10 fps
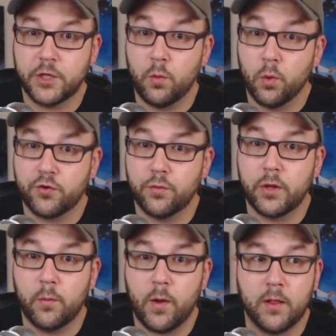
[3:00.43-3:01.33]
actually worked
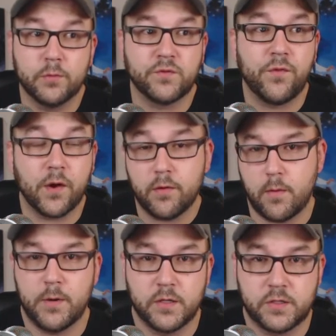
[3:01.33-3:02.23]
really well. It was very
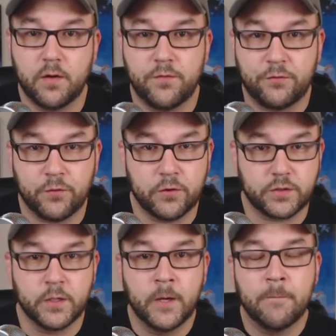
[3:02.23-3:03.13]
reminiscent of the
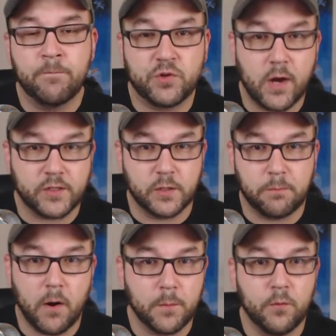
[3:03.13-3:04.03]
first
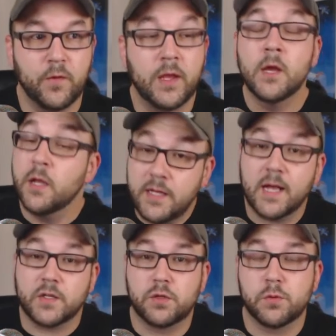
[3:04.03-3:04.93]
Jurassic Park movie.
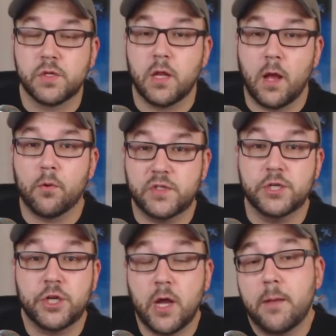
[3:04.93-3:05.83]
Yes, there was a lot more
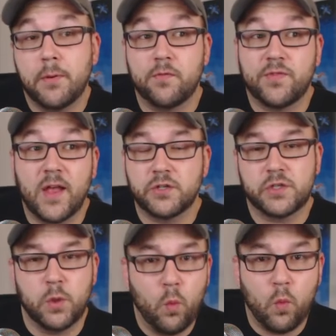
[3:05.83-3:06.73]
CGI, but
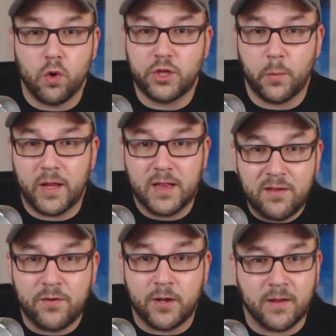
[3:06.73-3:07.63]
that's just the world that we
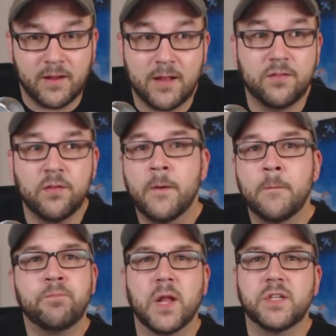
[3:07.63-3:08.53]
live in. Like, that's
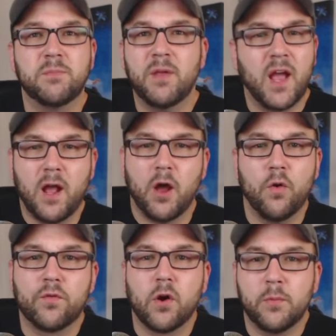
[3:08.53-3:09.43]
something I
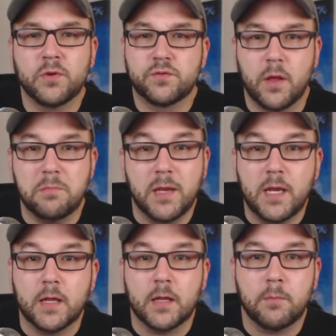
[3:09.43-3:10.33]
got over almost
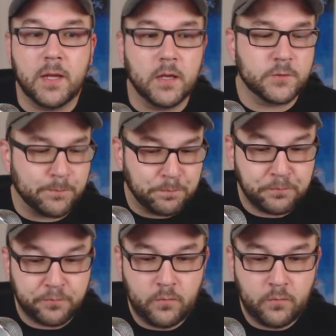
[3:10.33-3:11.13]
immediately, because